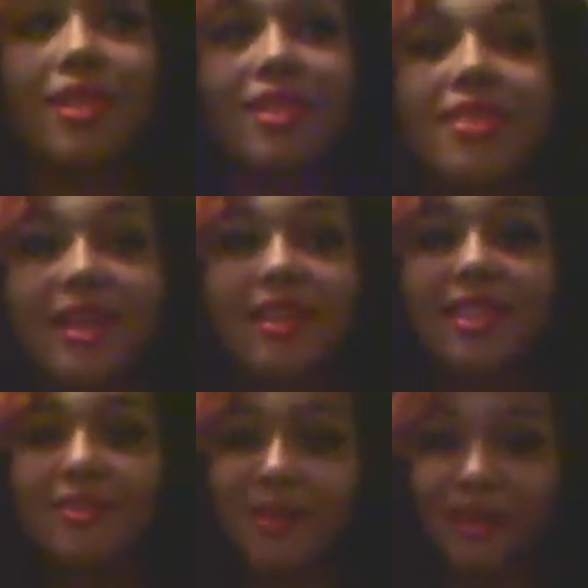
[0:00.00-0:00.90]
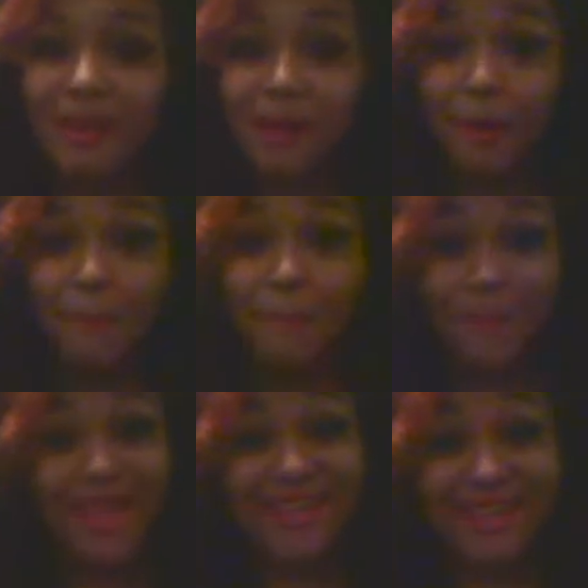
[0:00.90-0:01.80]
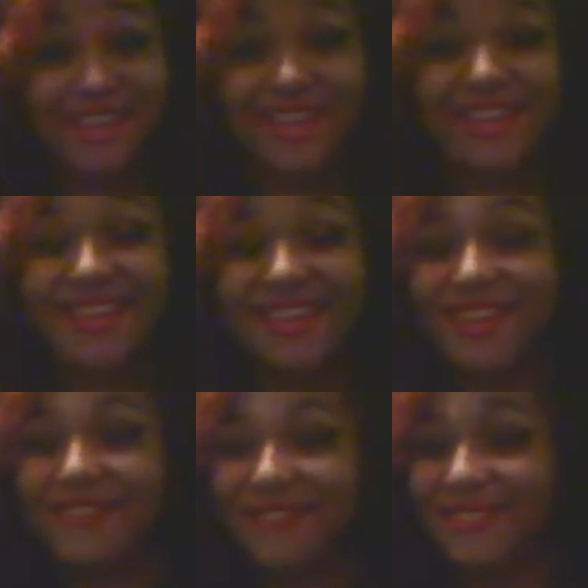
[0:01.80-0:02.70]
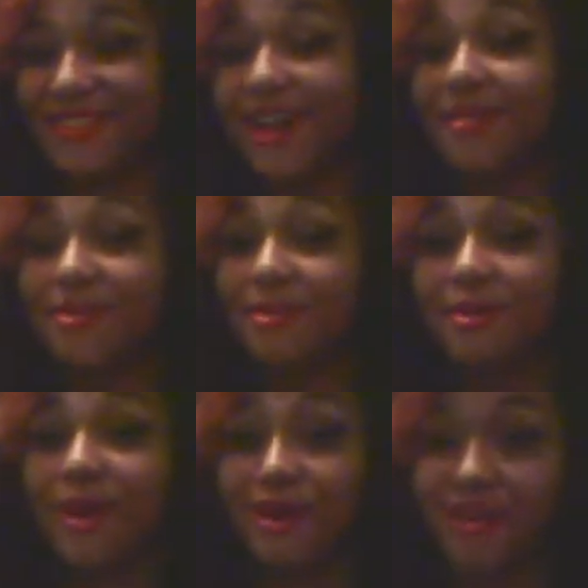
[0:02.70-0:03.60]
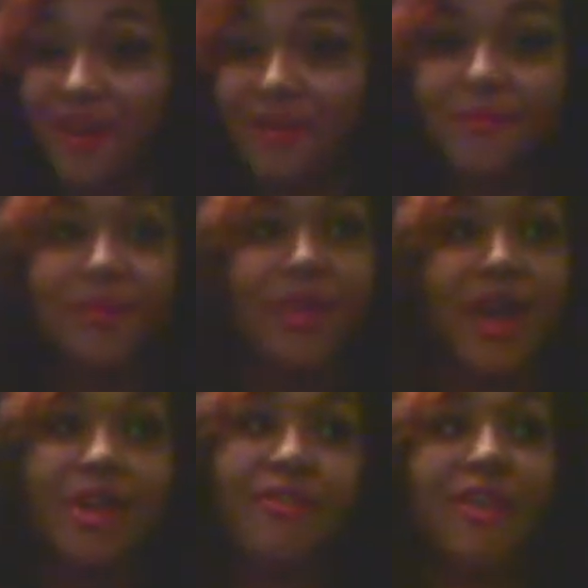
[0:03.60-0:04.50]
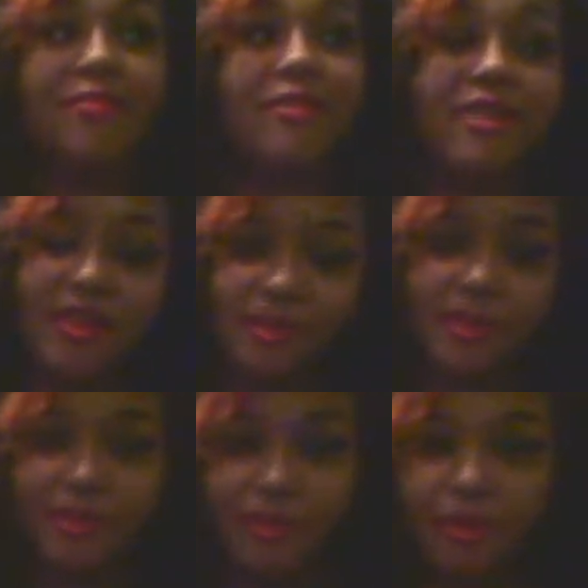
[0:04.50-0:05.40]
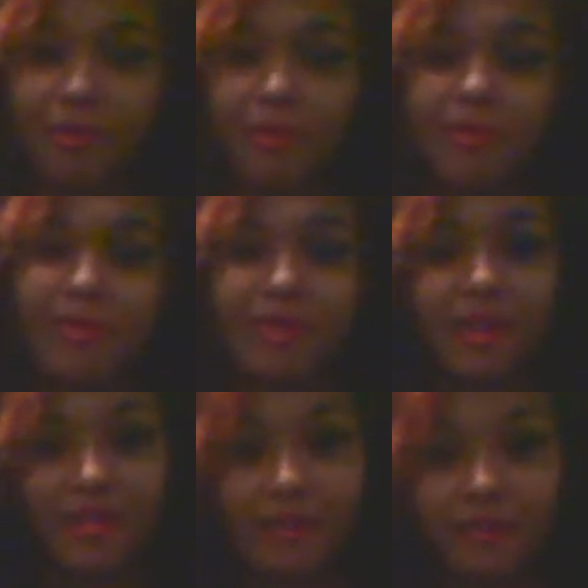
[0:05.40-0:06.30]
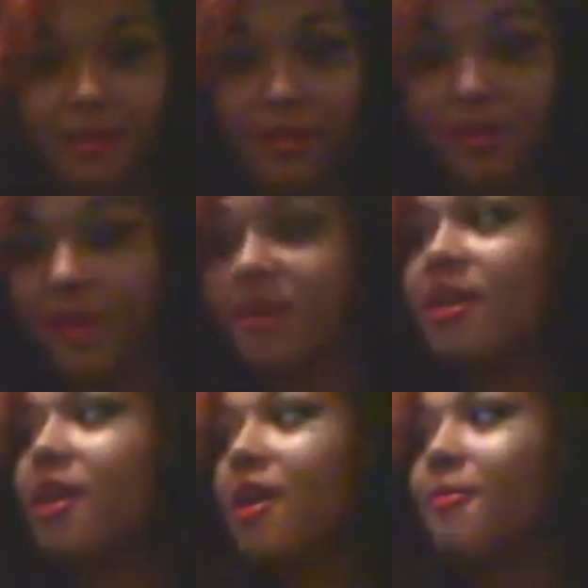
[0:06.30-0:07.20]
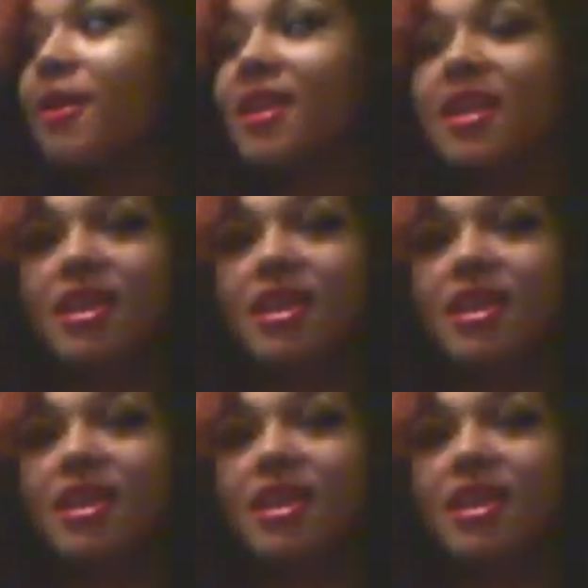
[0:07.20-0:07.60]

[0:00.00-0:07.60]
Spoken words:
then they were talking about Bandit, and this is where I cried. I cried when they talked about the new album, and then I cried about Bandit. But